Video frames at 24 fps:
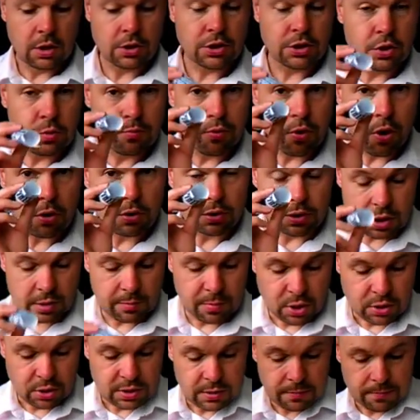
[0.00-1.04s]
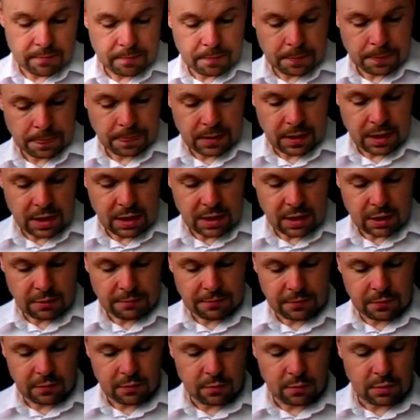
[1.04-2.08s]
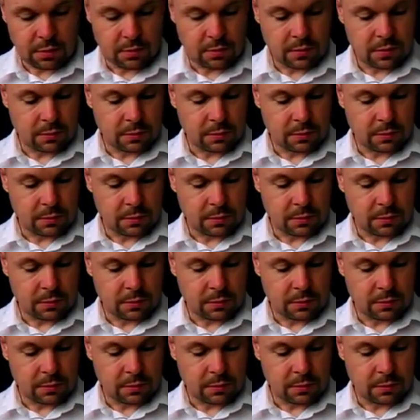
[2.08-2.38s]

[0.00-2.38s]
put 2 prongs at the bottom, and if you